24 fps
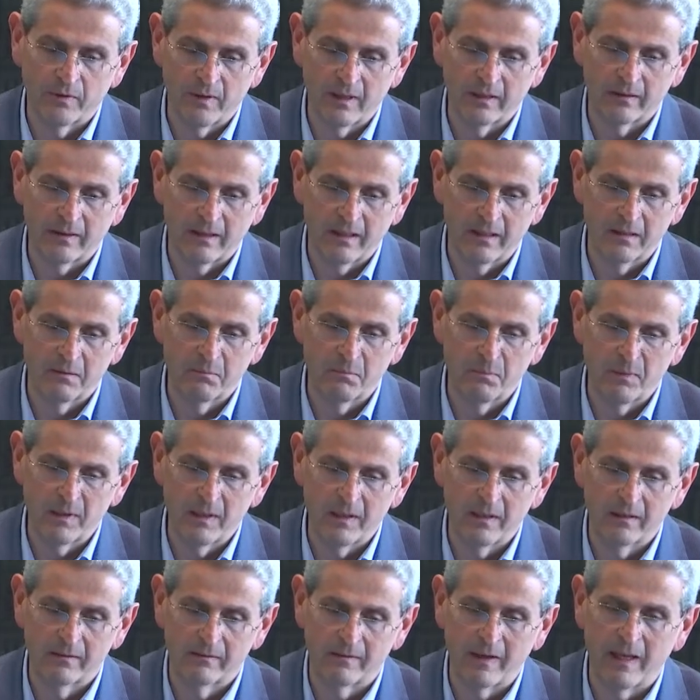that can
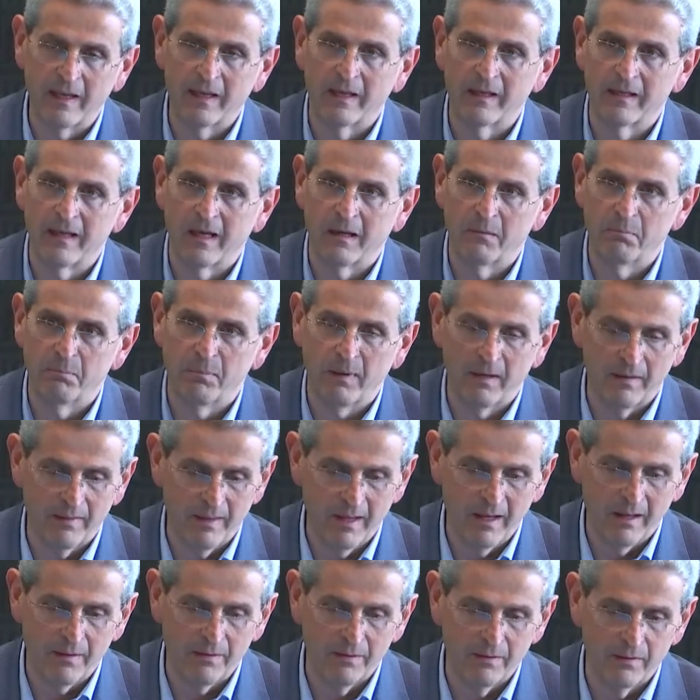be taken up by
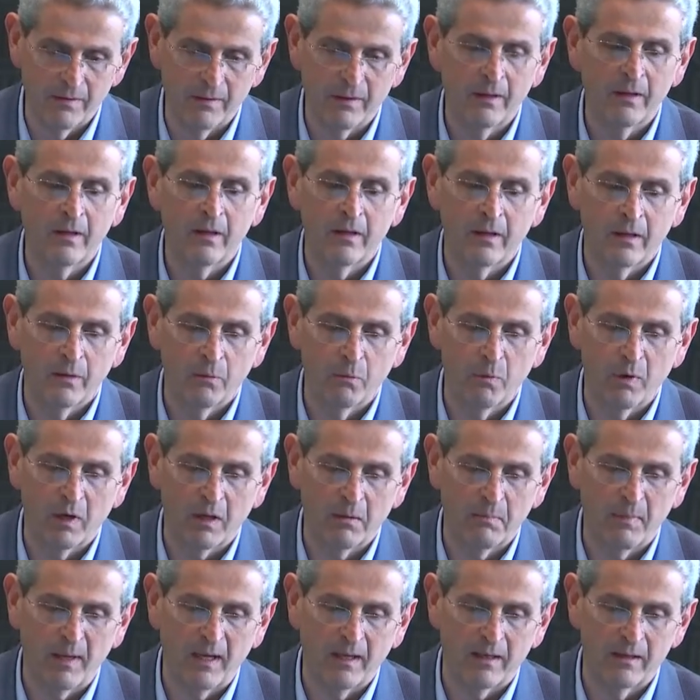the other
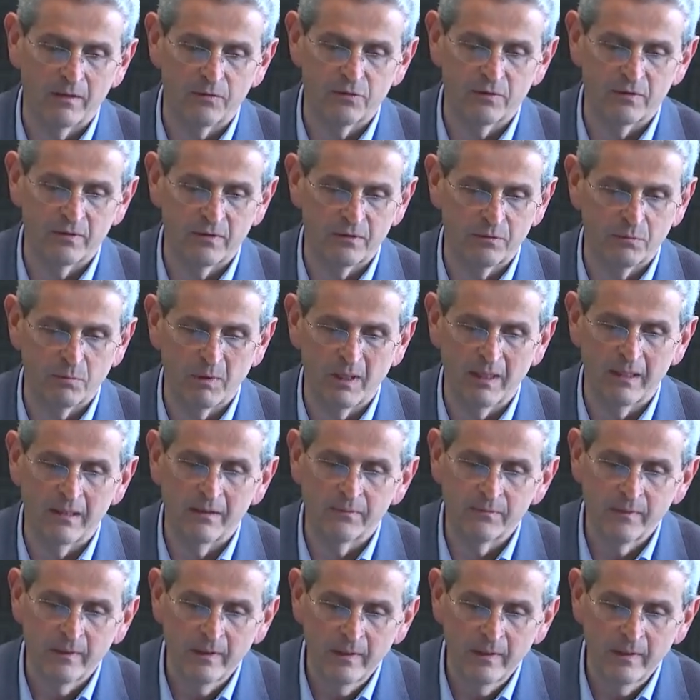work packages as well.